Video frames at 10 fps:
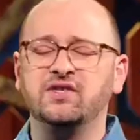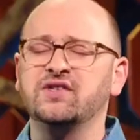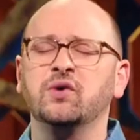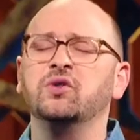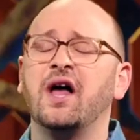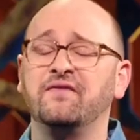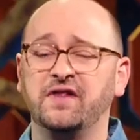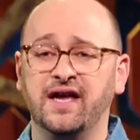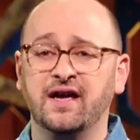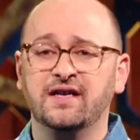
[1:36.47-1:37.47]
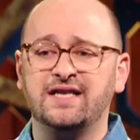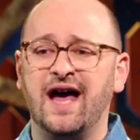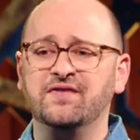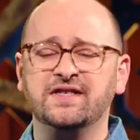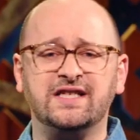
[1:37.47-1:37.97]
It's just so lovely to
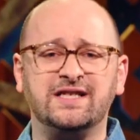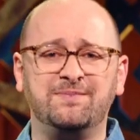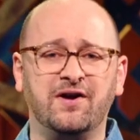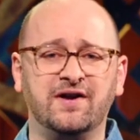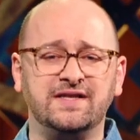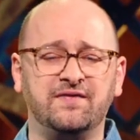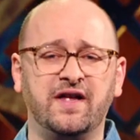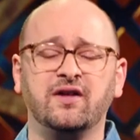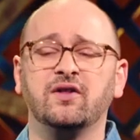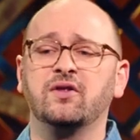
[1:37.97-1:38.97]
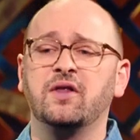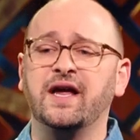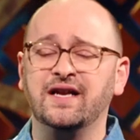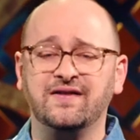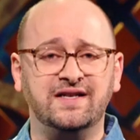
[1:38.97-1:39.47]
have this experience of like
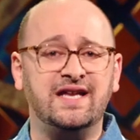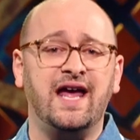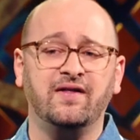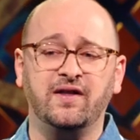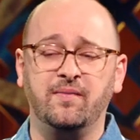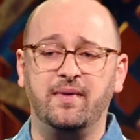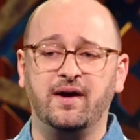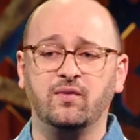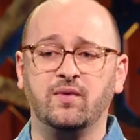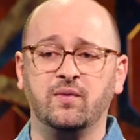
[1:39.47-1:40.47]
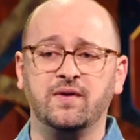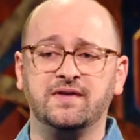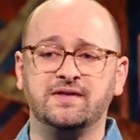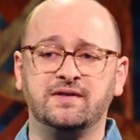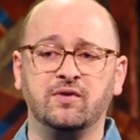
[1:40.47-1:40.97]
lightening the day a little bit
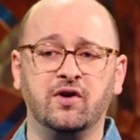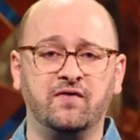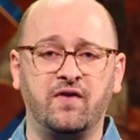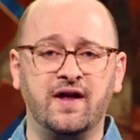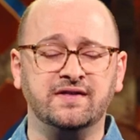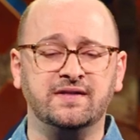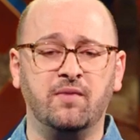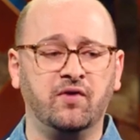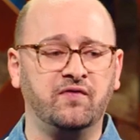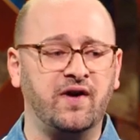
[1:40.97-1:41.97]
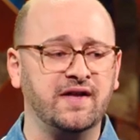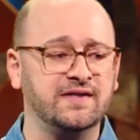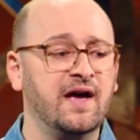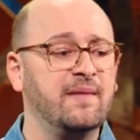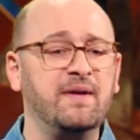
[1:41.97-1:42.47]
with some good friends, some old friends,